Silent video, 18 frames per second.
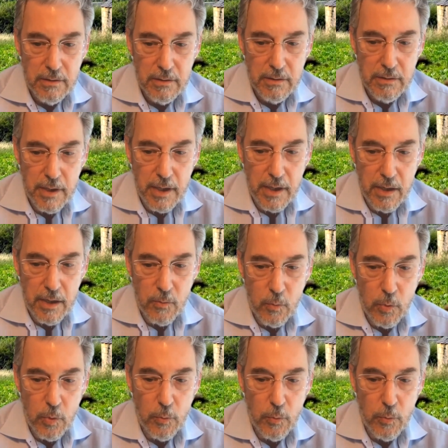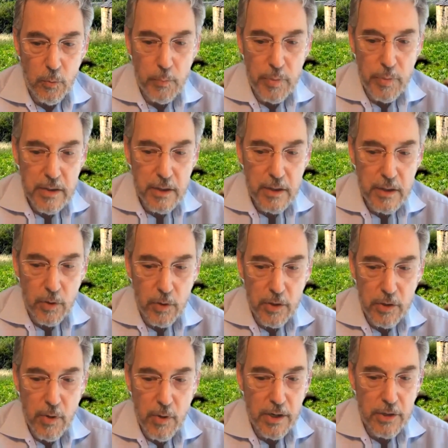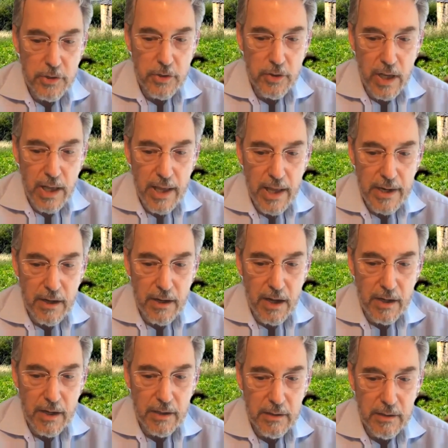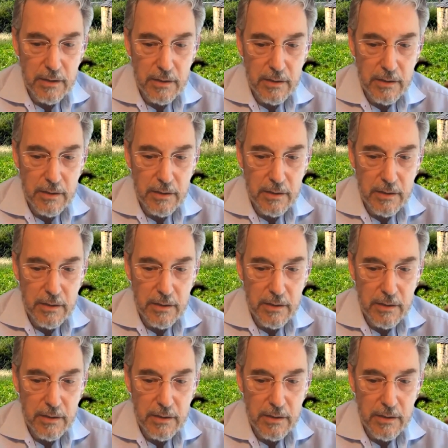They will be there when you want to turn the light on,